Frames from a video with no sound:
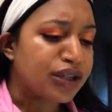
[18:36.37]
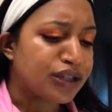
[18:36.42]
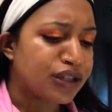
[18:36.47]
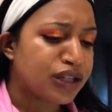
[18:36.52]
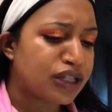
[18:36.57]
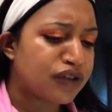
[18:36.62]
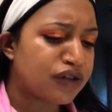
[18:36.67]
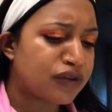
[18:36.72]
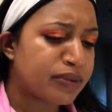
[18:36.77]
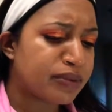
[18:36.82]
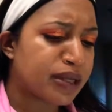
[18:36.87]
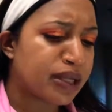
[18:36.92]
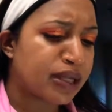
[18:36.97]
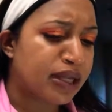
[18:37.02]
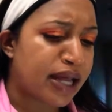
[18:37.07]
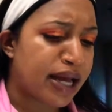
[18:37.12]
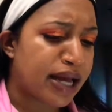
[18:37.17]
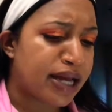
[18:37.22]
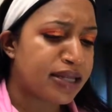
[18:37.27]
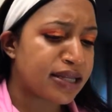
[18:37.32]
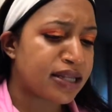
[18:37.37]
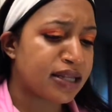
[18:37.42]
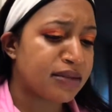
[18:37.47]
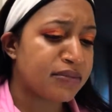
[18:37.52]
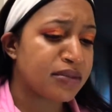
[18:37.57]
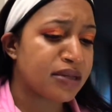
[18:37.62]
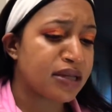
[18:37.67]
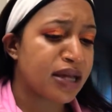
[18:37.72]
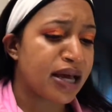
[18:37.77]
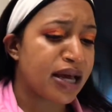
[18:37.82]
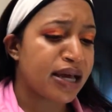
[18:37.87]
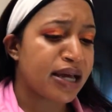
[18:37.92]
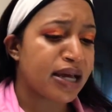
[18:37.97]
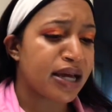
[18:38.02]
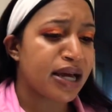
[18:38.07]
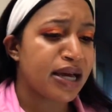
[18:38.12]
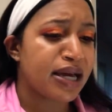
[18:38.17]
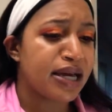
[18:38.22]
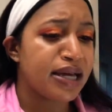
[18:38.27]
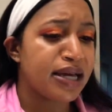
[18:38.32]
just from a glance, seems
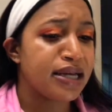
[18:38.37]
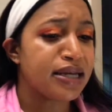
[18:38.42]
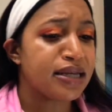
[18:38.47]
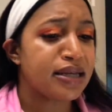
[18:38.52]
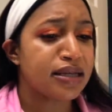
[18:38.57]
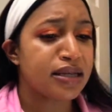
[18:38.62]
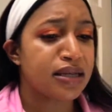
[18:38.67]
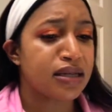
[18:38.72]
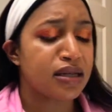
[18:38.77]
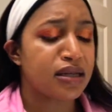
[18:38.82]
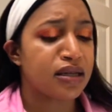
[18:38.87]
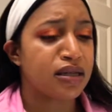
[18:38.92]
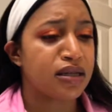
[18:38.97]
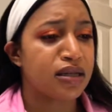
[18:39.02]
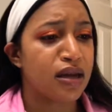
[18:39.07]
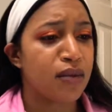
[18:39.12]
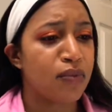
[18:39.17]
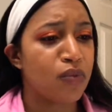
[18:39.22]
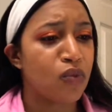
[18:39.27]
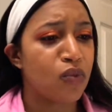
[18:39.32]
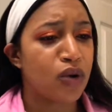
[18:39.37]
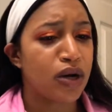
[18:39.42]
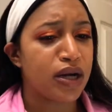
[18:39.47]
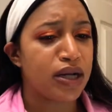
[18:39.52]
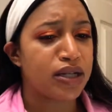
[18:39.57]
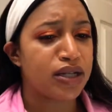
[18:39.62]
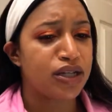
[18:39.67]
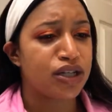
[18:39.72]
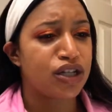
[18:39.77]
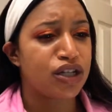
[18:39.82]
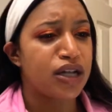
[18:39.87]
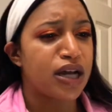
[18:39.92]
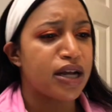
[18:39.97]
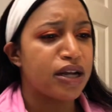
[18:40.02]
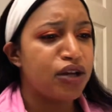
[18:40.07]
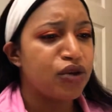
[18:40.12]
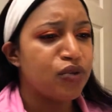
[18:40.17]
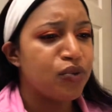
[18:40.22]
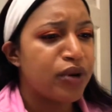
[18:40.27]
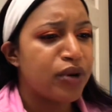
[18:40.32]
like he is somewhat
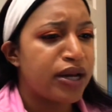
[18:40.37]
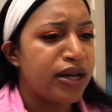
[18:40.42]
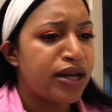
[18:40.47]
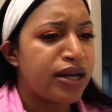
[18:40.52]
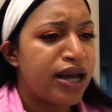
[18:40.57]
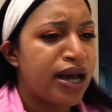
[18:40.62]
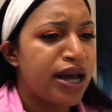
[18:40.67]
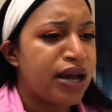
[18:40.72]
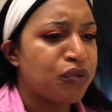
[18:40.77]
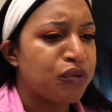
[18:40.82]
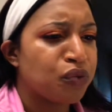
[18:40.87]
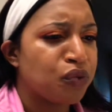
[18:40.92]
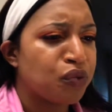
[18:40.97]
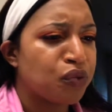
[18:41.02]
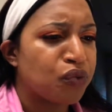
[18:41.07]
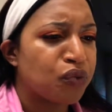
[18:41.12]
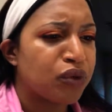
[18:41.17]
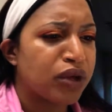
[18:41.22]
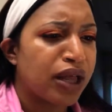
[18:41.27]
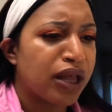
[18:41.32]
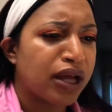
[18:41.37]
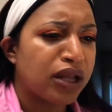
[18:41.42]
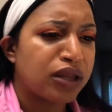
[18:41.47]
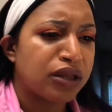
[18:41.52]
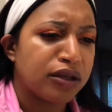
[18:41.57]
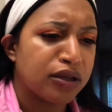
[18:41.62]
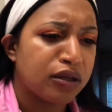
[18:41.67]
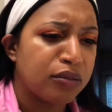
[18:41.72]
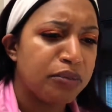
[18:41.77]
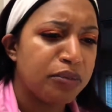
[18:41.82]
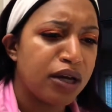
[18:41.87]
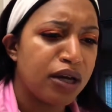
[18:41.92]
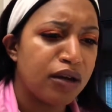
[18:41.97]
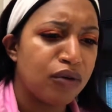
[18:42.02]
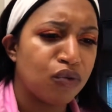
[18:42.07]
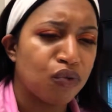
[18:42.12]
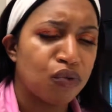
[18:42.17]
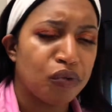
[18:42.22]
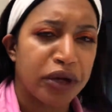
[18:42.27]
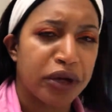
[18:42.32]
genuine and like a little
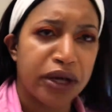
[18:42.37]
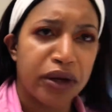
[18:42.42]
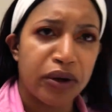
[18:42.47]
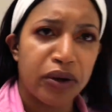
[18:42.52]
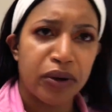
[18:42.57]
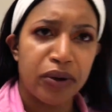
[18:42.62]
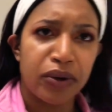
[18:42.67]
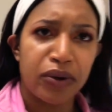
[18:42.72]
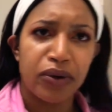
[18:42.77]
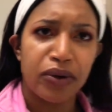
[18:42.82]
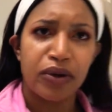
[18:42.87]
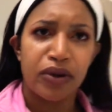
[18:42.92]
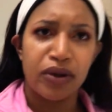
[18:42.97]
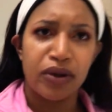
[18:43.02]
bit real.